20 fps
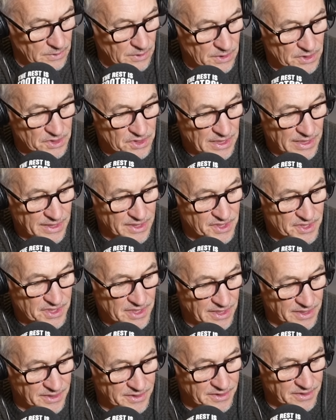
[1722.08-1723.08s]
Saka's
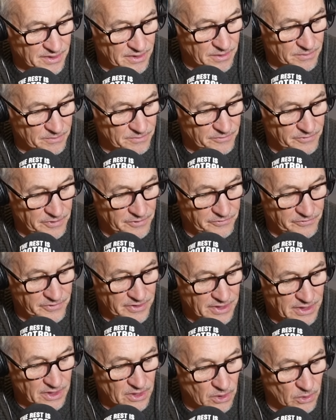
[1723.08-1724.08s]
had
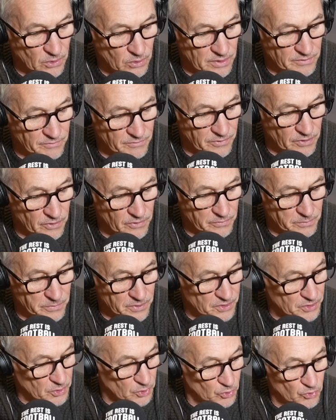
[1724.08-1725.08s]
15 goal
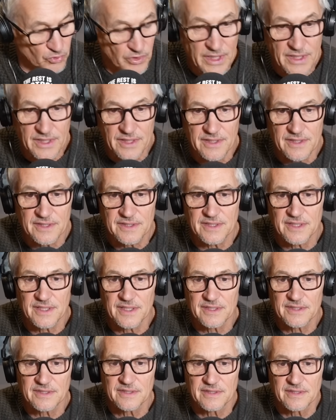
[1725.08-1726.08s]
involvements already this
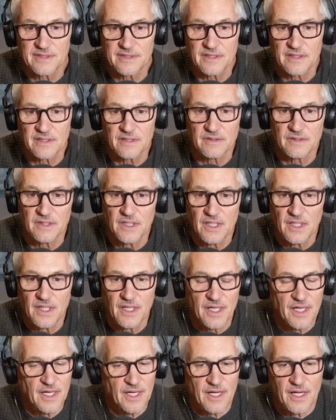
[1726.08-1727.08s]
season.
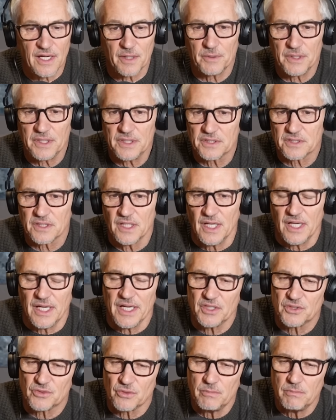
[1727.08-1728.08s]
I mean,
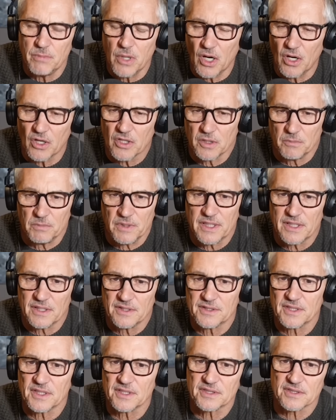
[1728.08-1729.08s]
he's remarkably
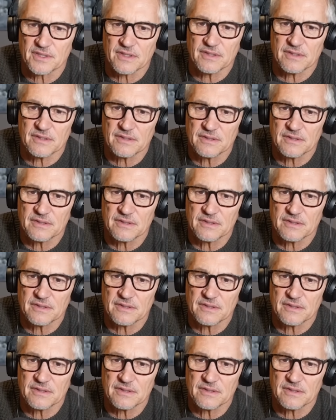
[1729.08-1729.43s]
consistent.